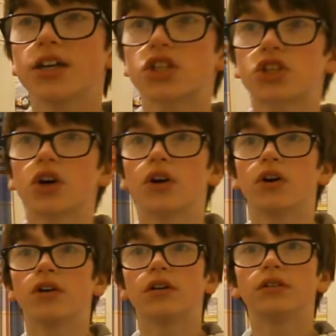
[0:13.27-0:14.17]

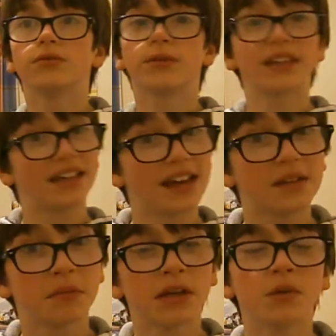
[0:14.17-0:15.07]
So for the
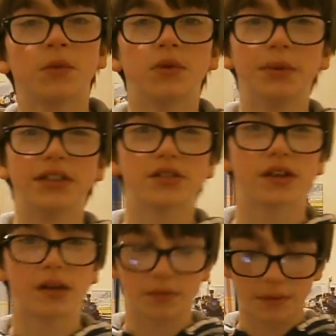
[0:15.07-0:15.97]
gaming we'll be
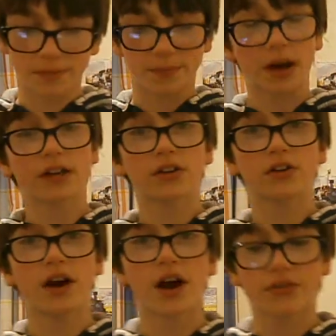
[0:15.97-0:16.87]
doing
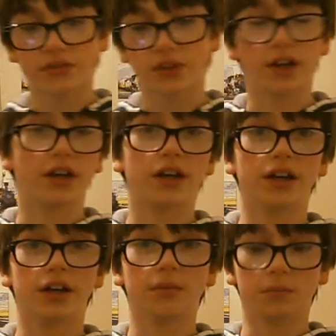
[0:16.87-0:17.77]
Minecraft,
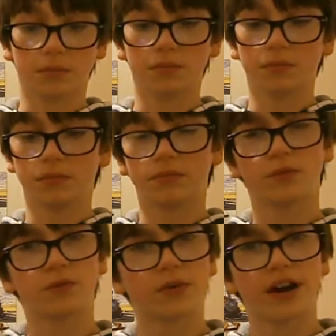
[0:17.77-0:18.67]
um,
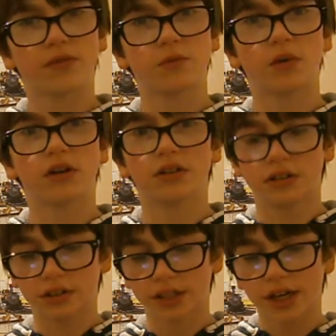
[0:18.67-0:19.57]
FNAF
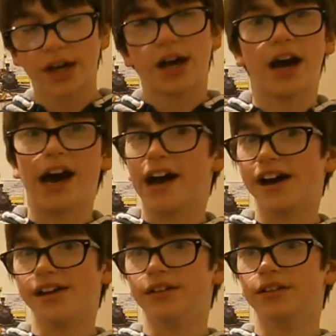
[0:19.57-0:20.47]
World
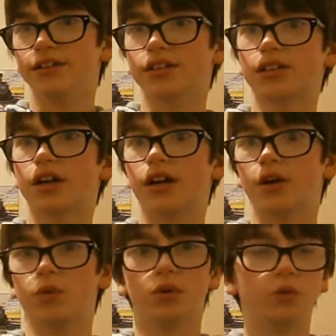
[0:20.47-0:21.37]
and uh,
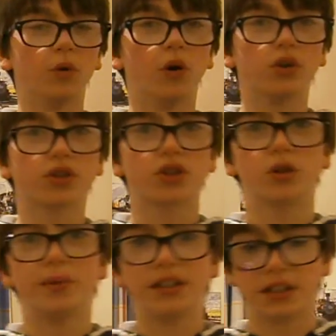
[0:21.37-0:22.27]
we'll also
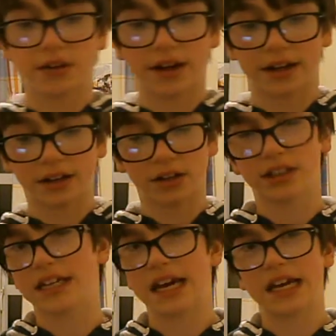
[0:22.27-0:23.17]
be doing other
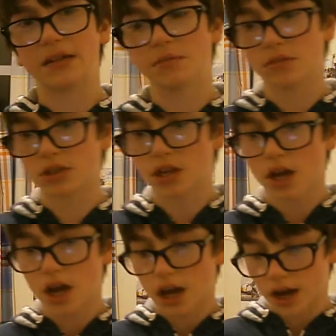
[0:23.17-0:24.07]
games
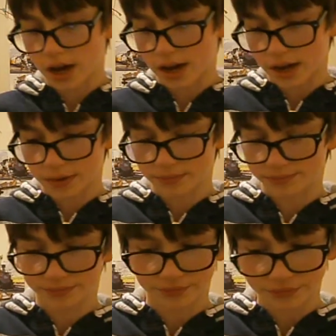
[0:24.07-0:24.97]
um,